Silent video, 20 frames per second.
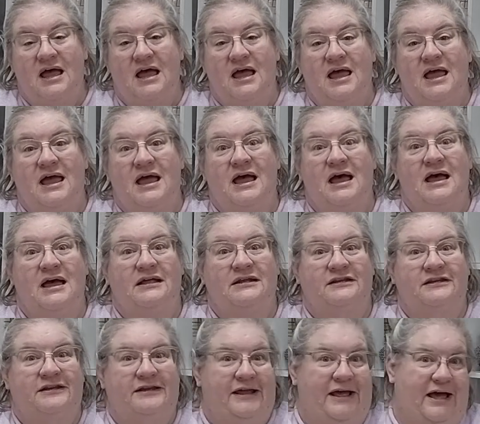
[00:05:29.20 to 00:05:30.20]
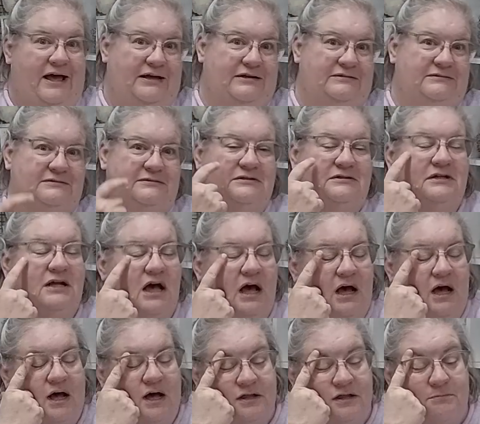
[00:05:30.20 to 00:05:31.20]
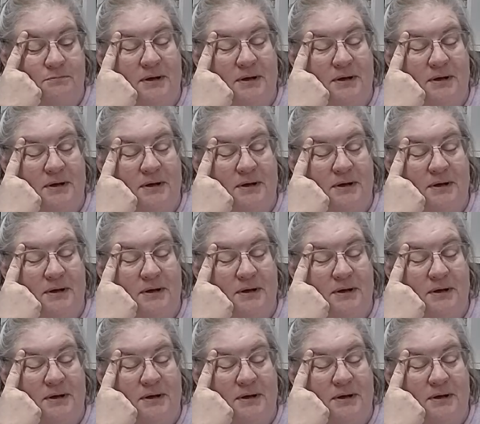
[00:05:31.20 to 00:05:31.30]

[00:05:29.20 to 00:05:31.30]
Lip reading: And yeah, the